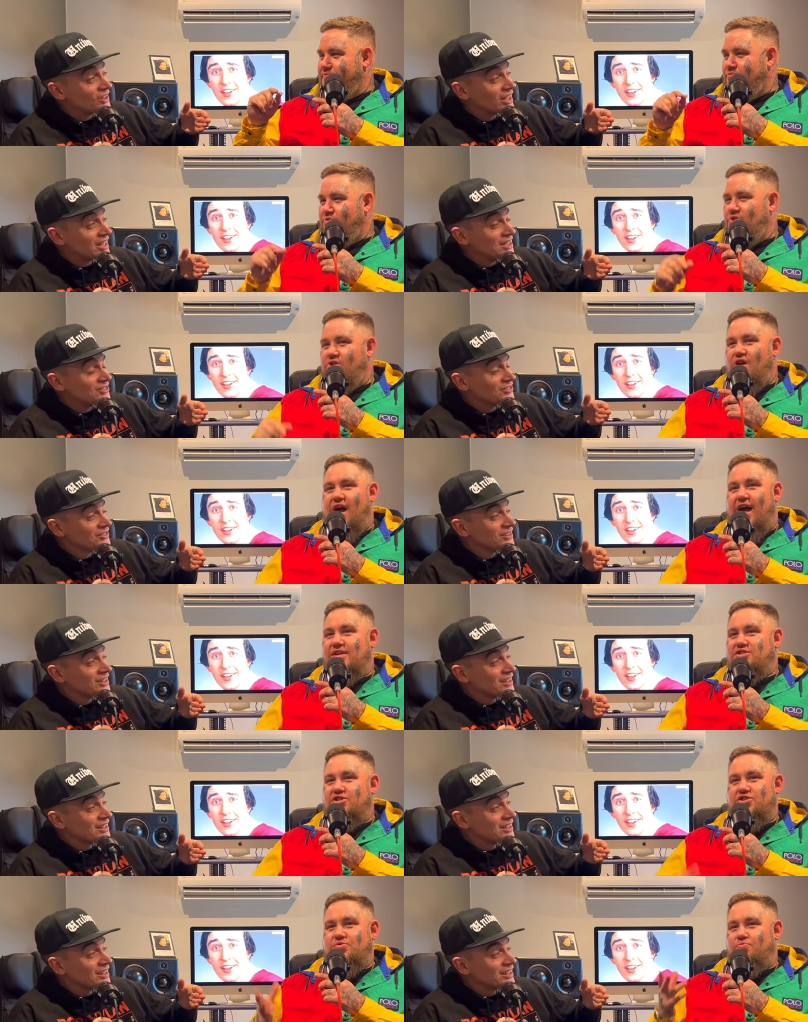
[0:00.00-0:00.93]
Speaker 1: on stage?
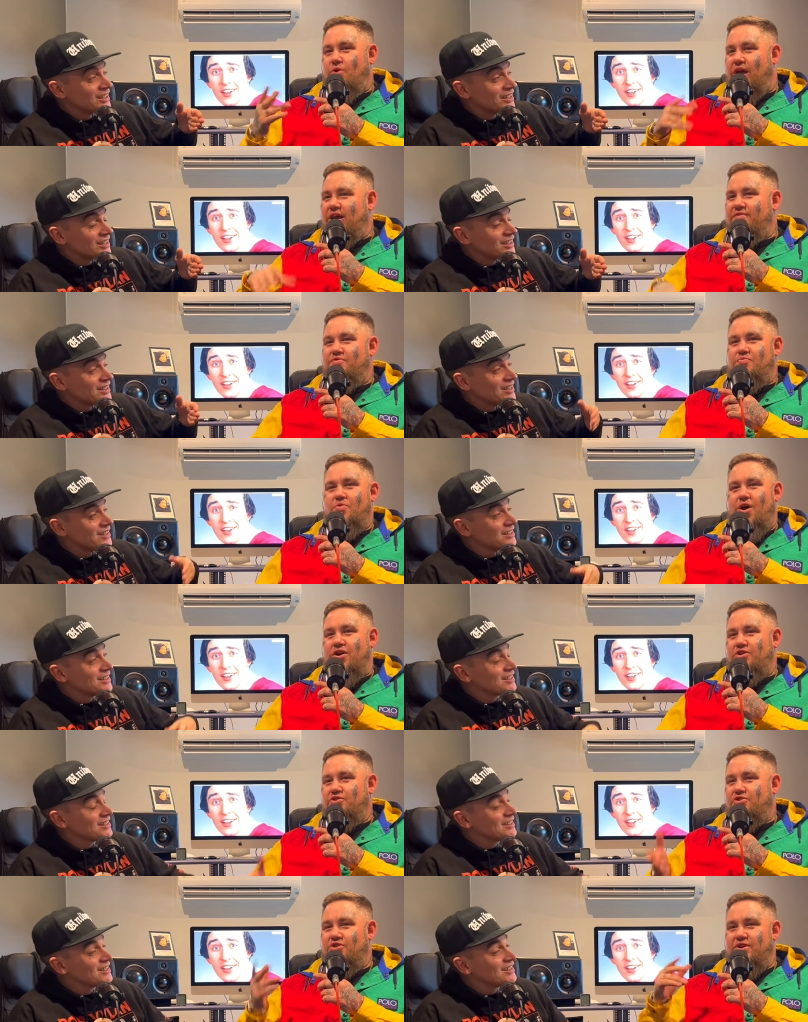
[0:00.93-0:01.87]
Nah, just even
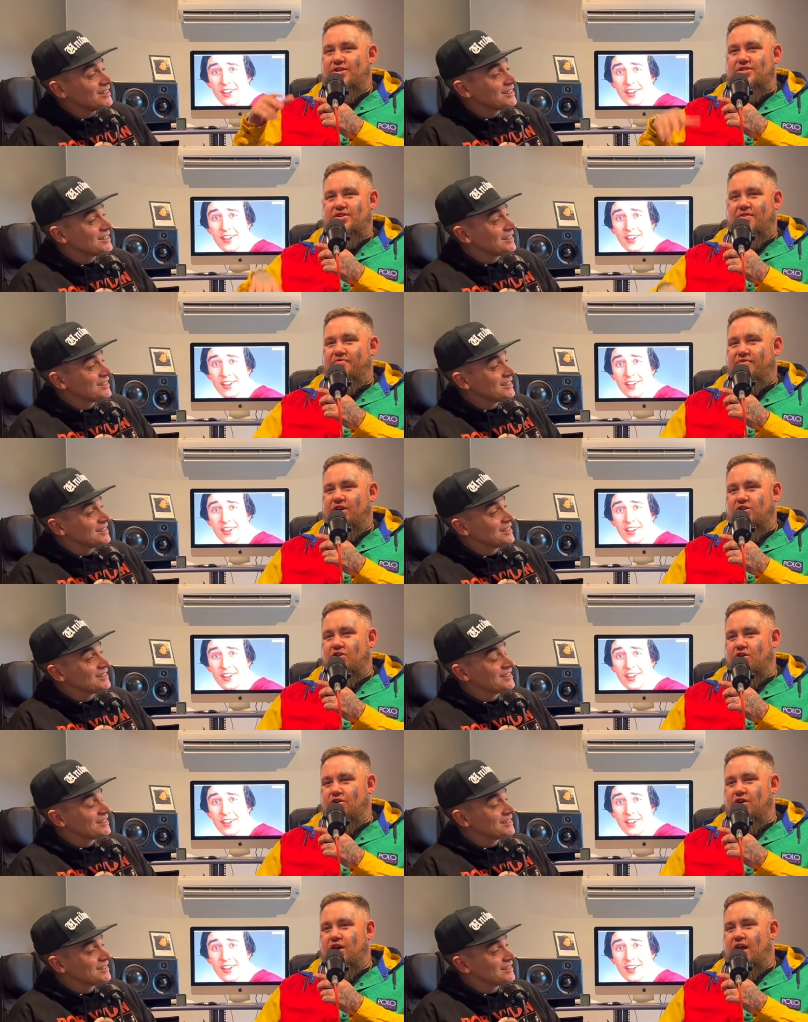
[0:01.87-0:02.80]
while you're doing something,
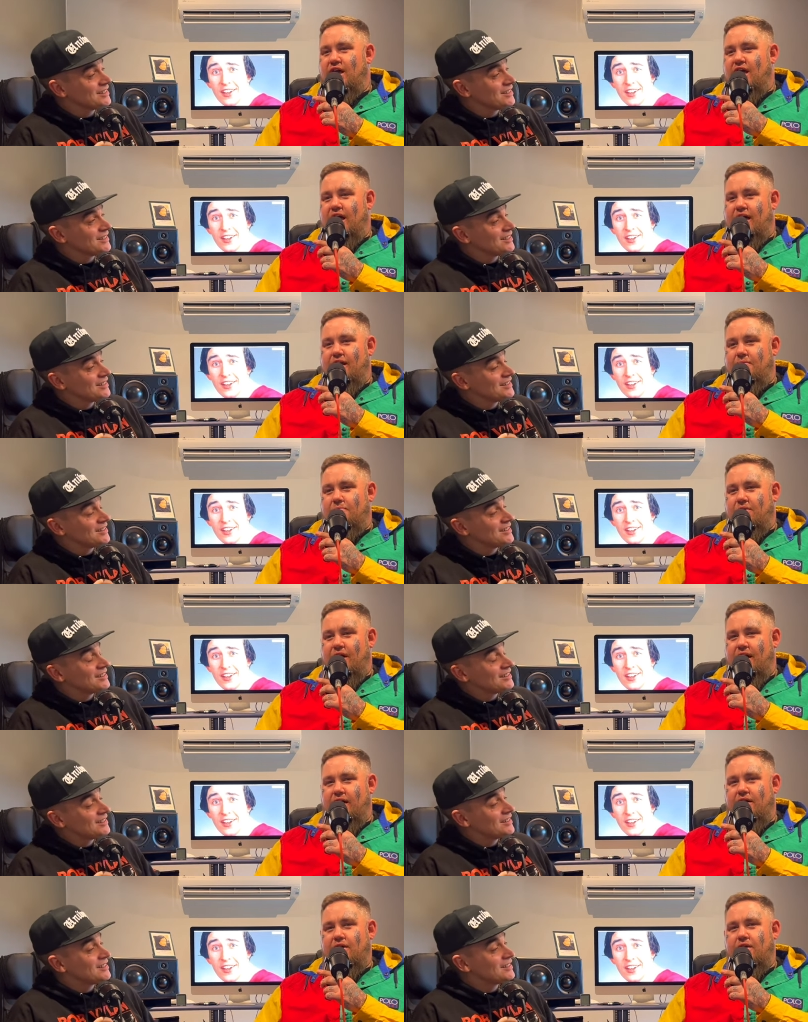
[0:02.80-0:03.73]
you and I'm
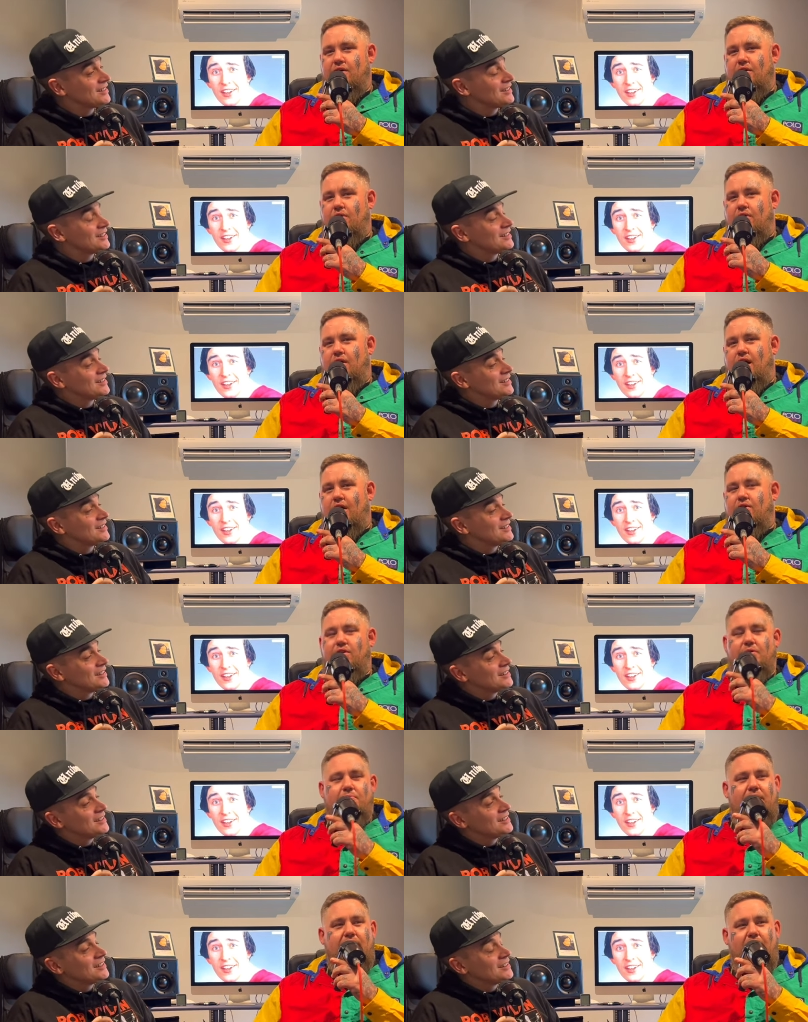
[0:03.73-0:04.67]
like,
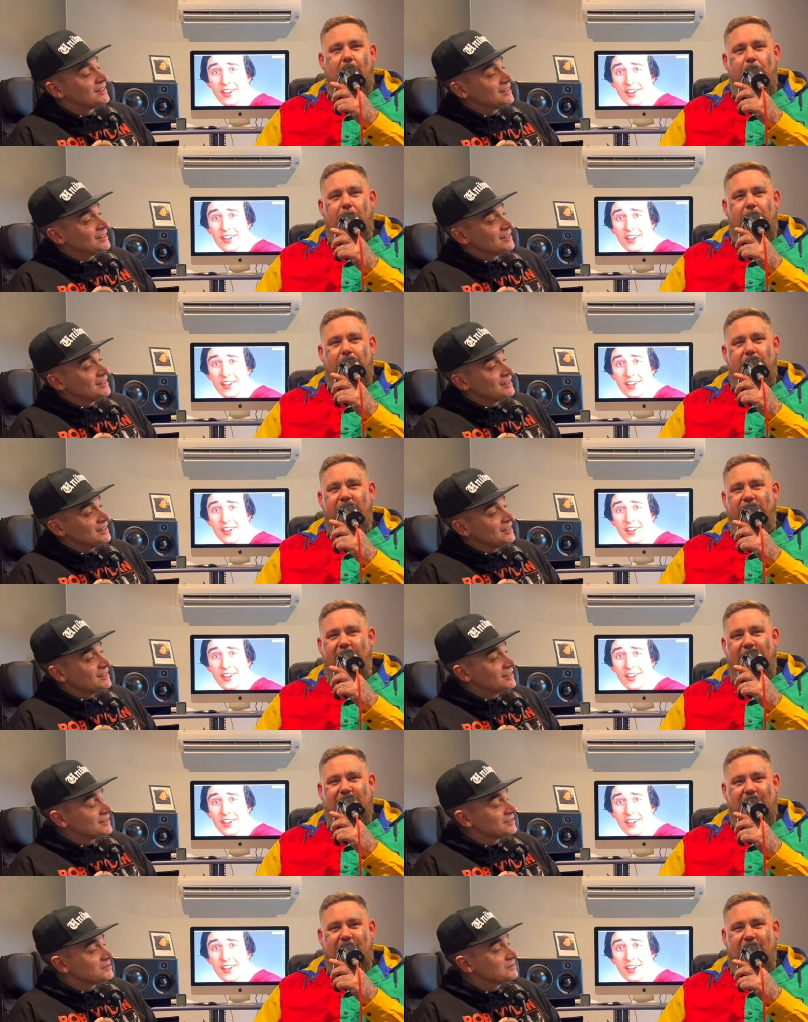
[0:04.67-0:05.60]
hang on a minute, I'm going to be
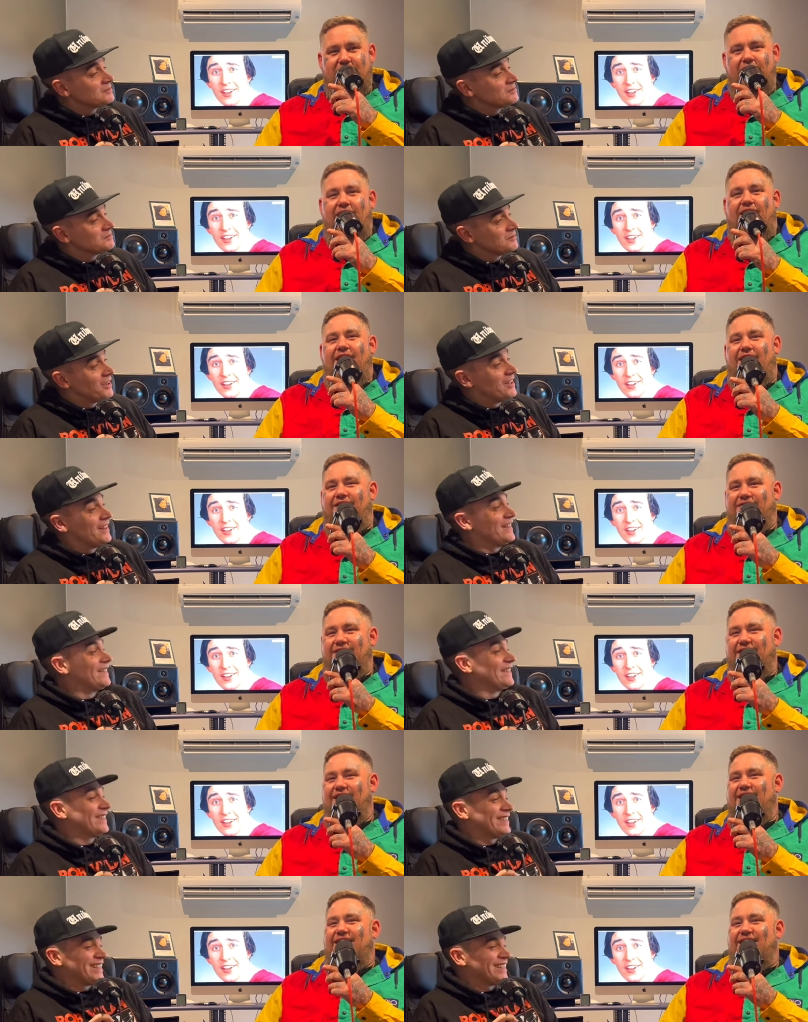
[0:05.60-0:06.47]
facing the crowd.